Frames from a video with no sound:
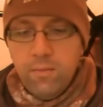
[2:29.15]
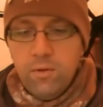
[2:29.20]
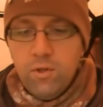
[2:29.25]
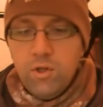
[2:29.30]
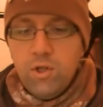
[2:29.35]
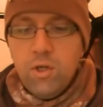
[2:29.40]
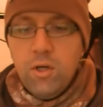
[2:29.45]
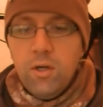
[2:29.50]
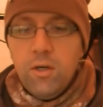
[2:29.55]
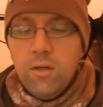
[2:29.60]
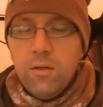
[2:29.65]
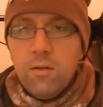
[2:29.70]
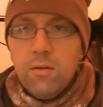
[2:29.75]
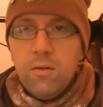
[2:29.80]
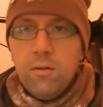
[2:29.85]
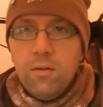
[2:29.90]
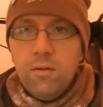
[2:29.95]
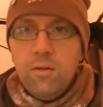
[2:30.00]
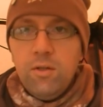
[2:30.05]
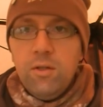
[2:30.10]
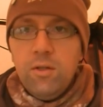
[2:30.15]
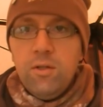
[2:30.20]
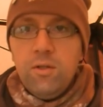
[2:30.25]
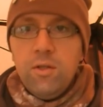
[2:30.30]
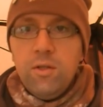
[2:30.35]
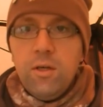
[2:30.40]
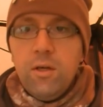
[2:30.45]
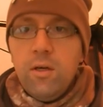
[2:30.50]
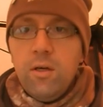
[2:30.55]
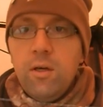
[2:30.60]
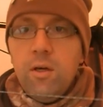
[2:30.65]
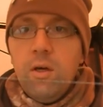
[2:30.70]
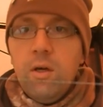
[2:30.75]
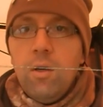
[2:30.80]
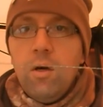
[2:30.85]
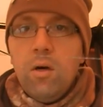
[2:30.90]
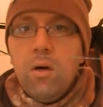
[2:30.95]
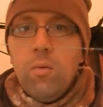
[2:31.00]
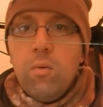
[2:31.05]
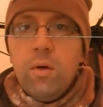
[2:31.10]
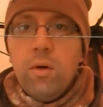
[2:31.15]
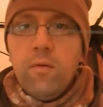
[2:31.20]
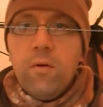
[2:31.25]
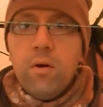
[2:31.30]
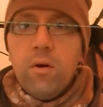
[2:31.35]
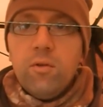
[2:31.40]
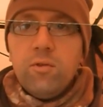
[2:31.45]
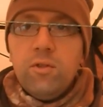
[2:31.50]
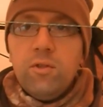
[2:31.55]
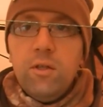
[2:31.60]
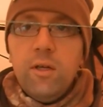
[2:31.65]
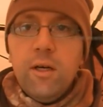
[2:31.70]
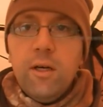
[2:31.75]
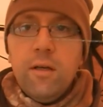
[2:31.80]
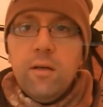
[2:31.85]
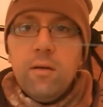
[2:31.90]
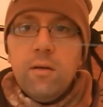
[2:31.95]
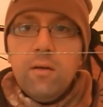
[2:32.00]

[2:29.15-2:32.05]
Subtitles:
I'll show you, this is what I've got on today.